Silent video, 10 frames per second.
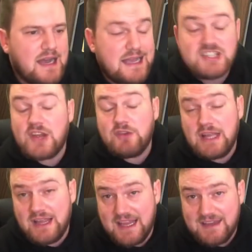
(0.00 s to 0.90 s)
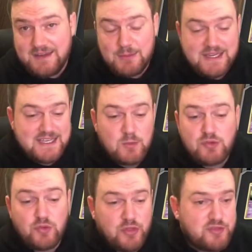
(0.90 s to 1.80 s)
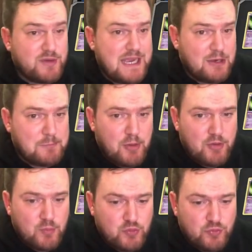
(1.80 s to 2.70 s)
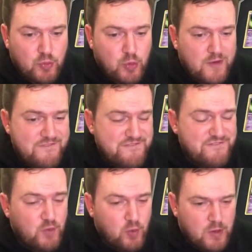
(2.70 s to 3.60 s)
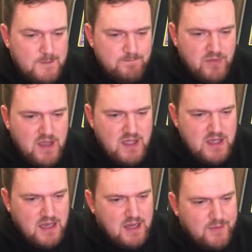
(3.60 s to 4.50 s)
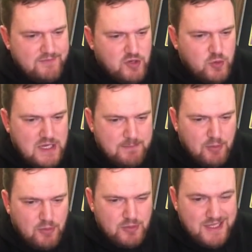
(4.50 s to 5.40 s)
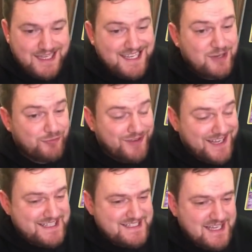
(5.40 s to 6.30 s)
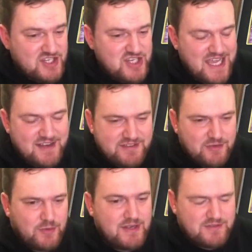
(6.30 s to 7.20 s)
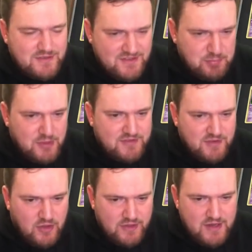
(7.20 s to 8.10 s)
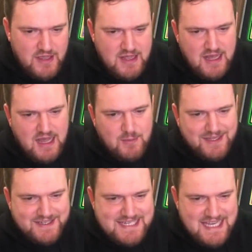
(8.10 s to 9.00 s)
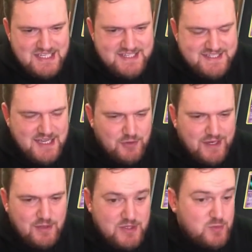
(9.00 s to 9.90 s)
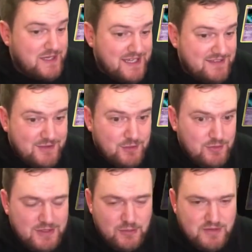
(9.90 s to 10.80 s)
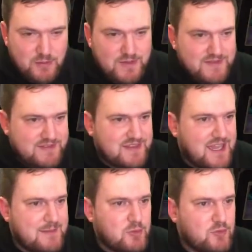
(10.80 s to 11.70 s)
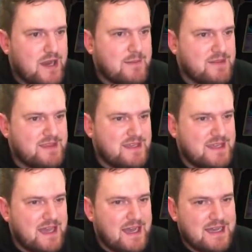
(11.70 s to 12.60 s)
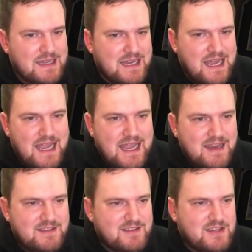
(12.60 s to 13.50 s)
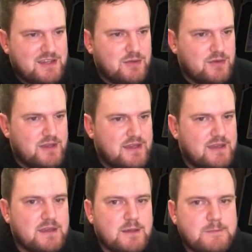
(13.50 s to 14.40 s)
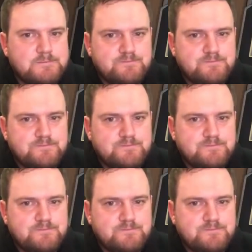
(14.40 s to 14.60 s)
Shuffle our hand into our deck. We'll draw 3. Our opponent will draw 4. We have a Quick Ball, a Grass Energy, and a Tsareena. So this is pretty solid. We can attach to Tsareena, which we need to do in order to win this game. We'll grab the Exeggcute here.